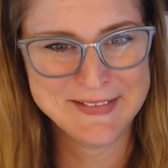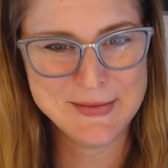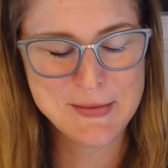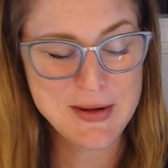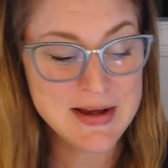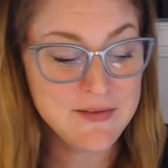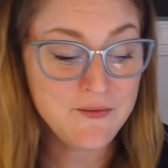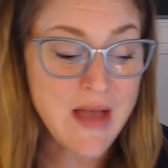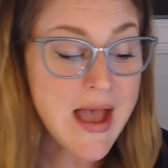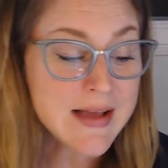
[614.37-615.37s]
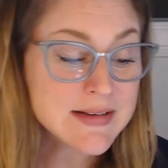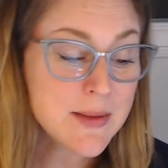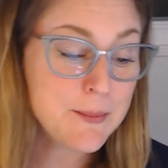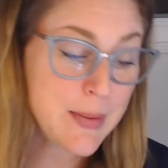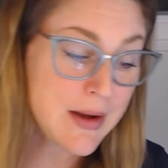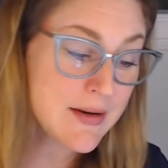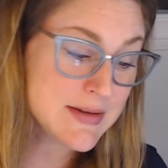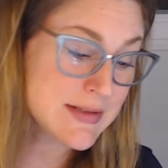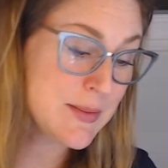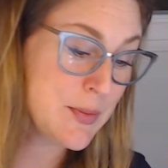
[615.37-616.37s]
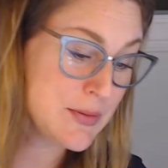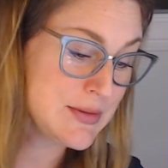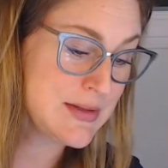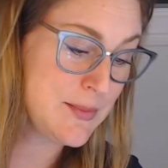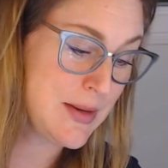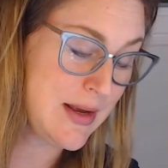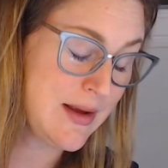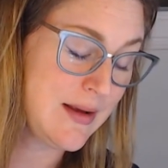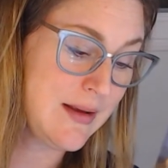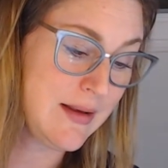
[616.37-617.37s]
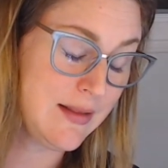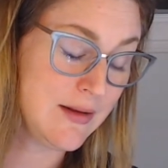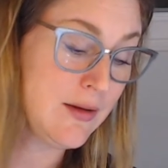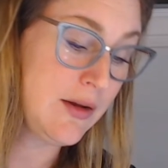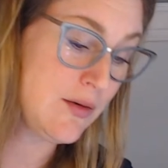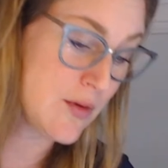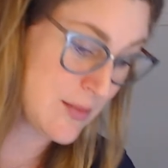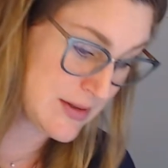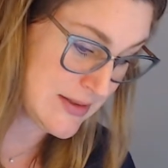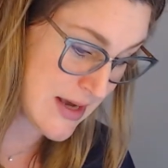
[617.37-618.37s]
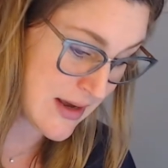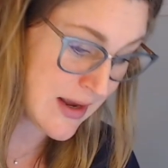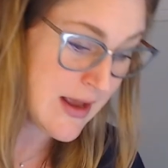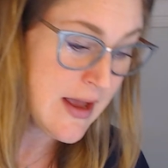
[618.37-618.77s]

When in fact, a bear is supposed to be in the Lenormand deck.